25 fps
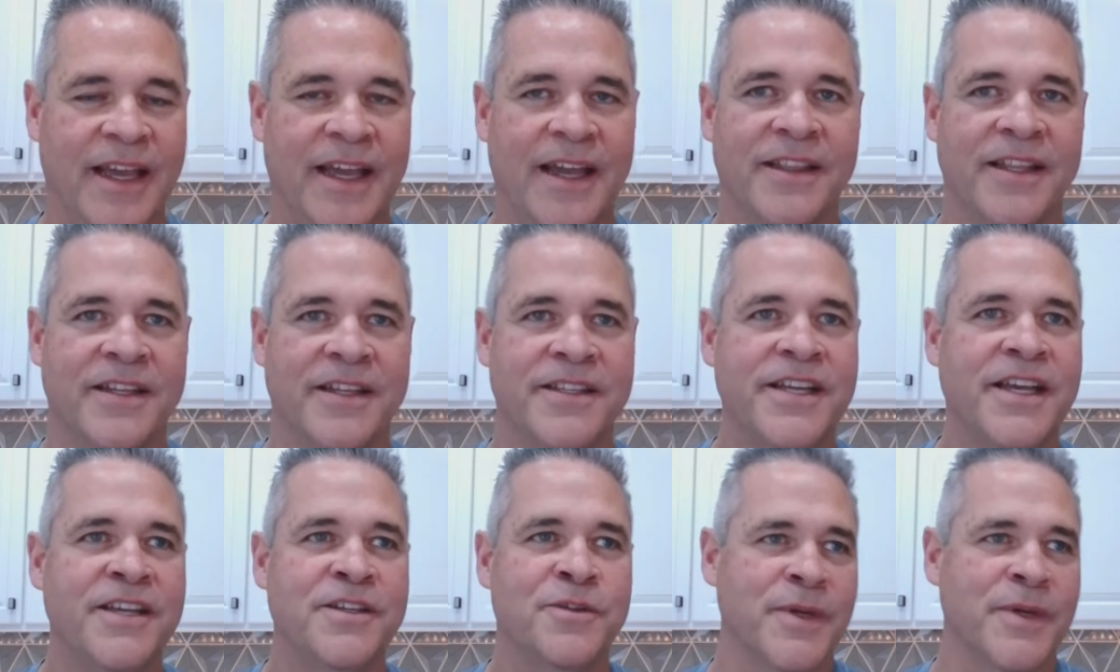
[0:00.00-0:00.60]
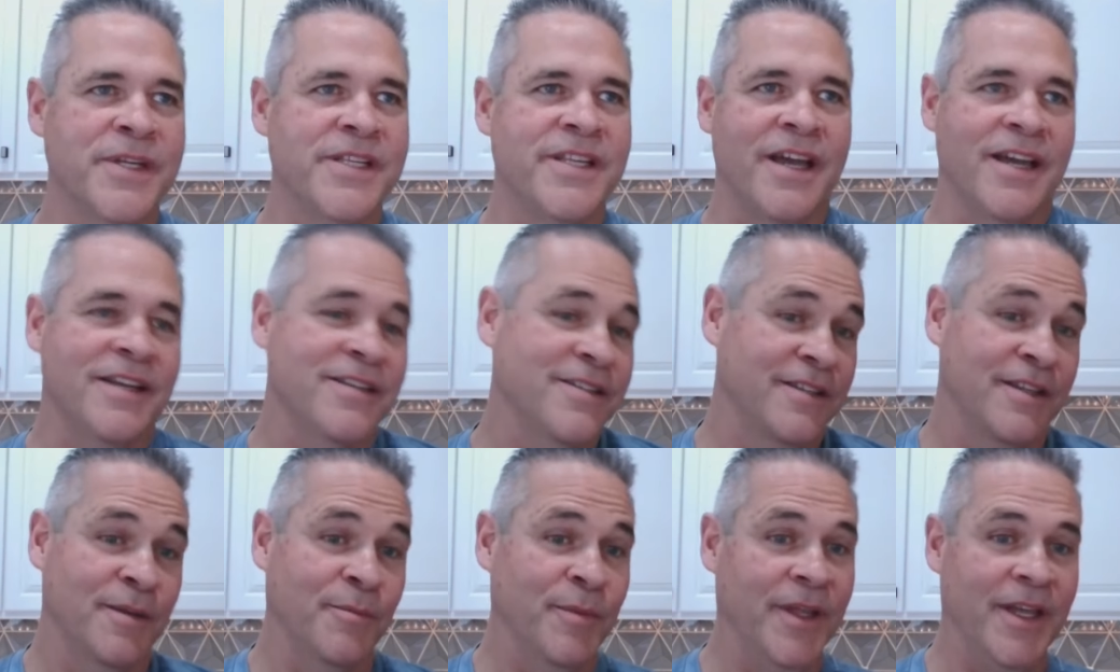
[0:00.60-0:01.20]
Yeah. And the
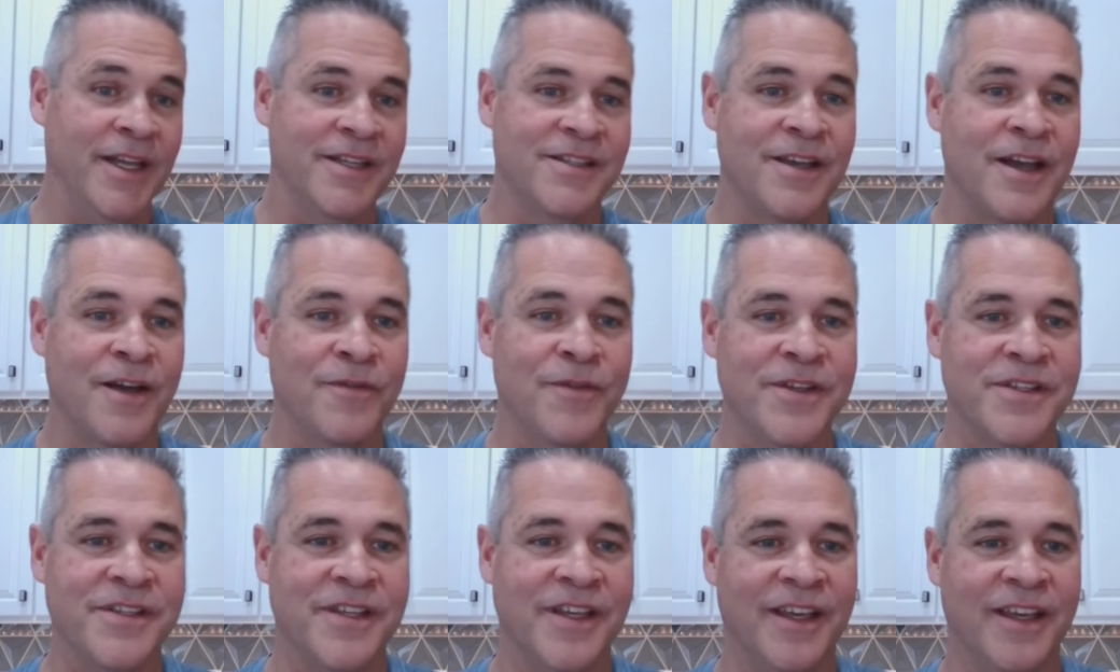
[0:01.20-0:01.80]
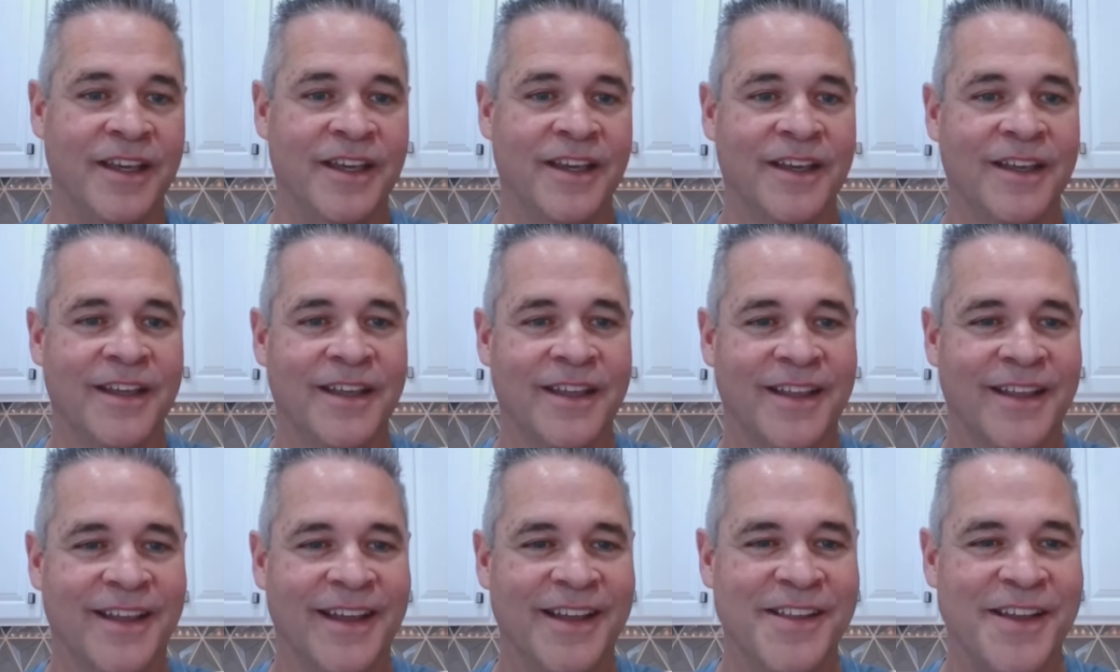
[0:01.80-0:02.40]
test-retest, I mean, that's obviously,
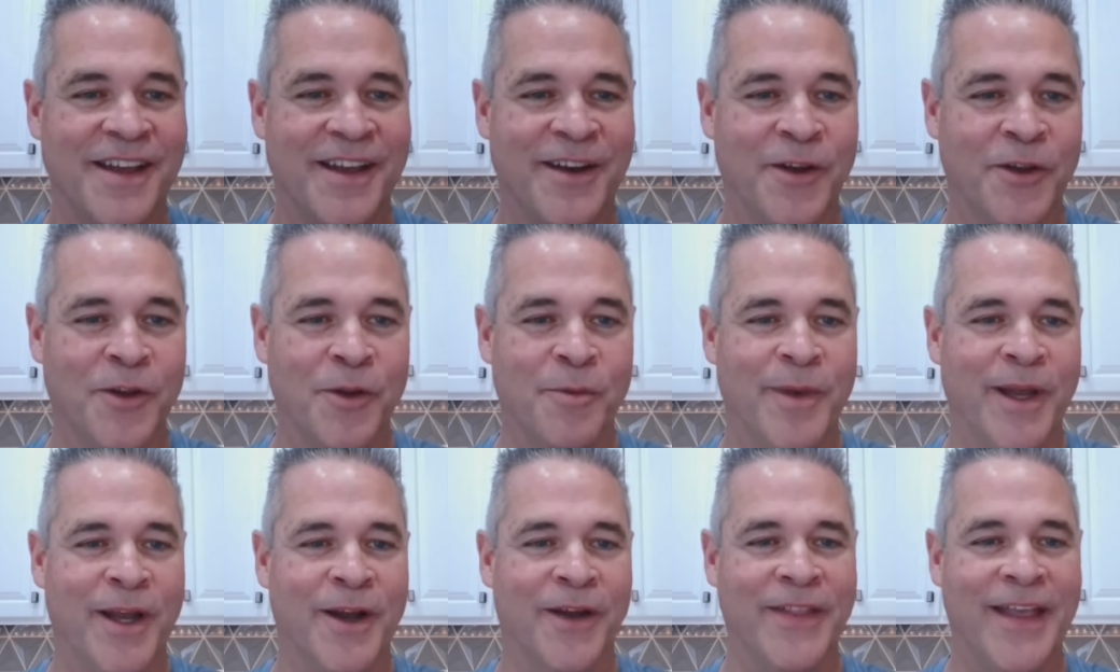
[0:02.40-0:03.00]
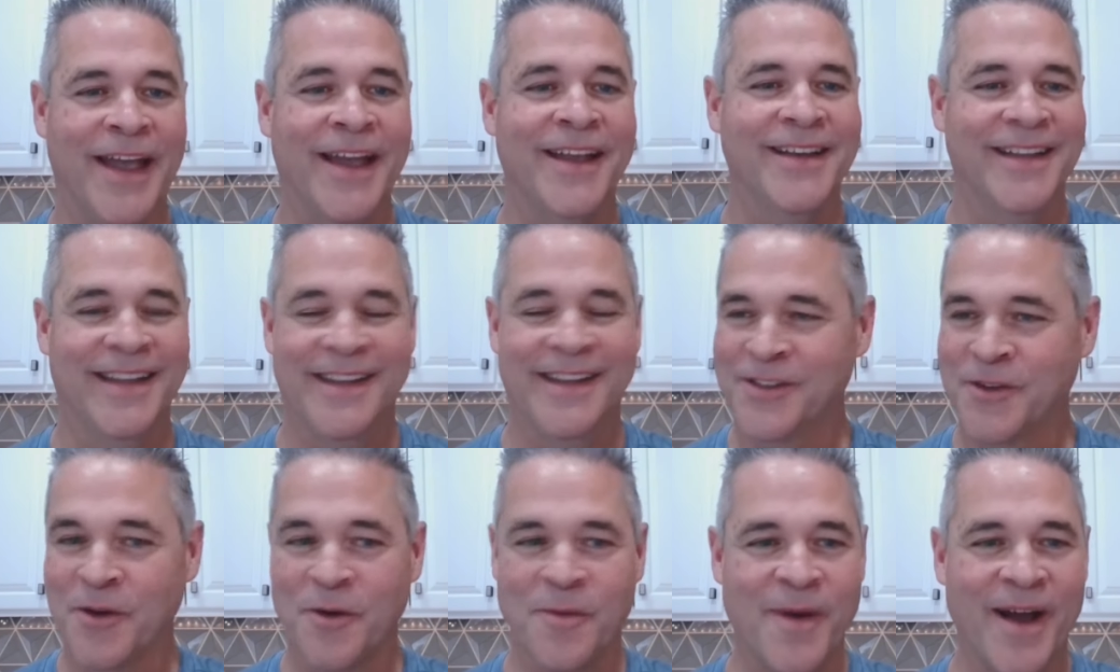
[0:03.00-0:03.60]
I know you're big on that,
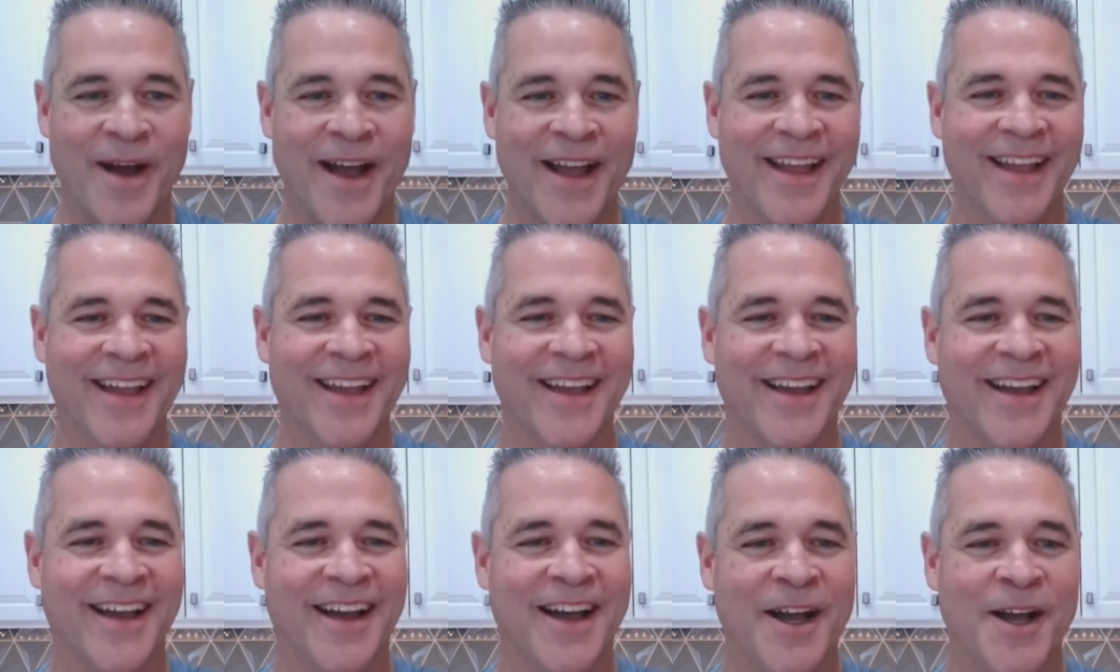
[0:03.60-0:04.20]
and so am I.